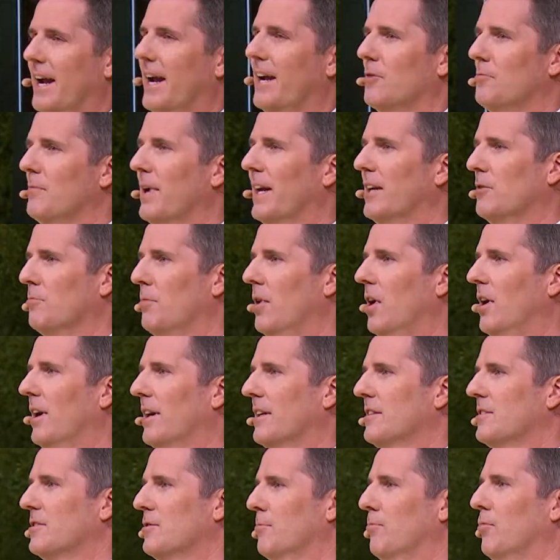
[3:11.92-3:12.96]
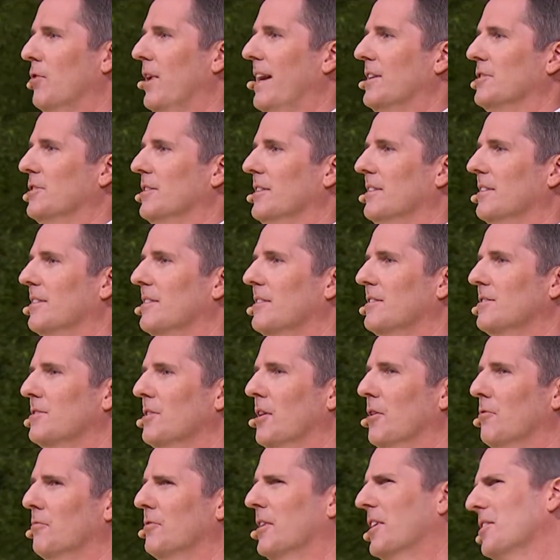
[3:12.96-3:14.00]
and a metabolic suppression.
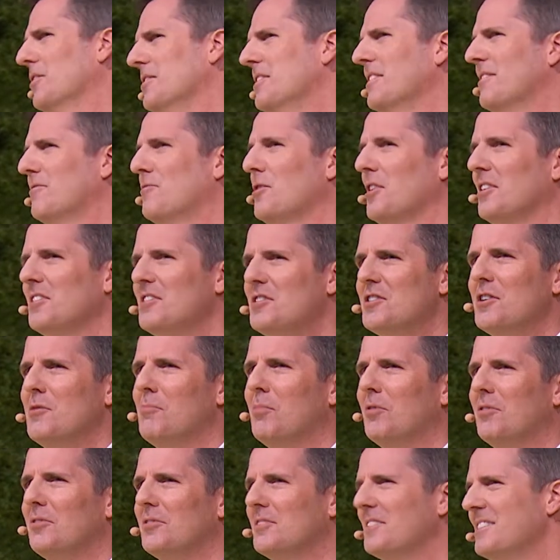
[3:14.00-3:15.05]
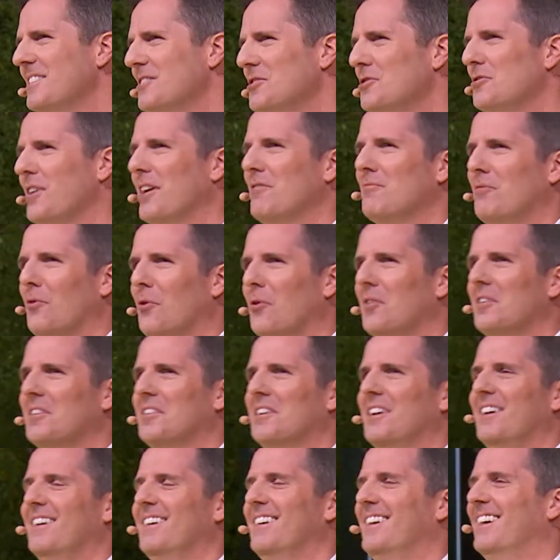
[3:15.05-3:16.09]
So, fairly, fairly simple and straightforward.
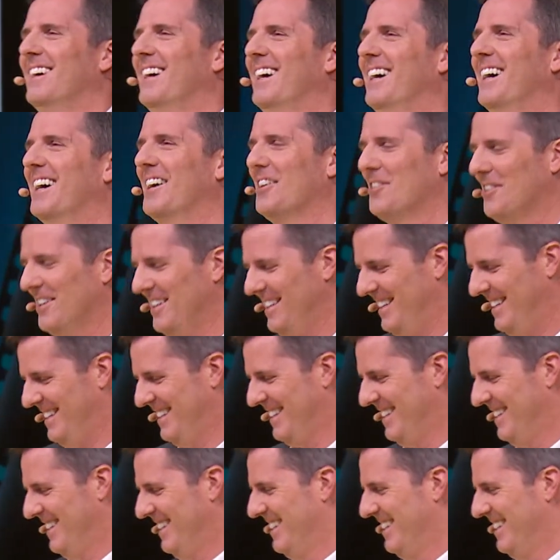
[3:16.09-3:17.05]
All right.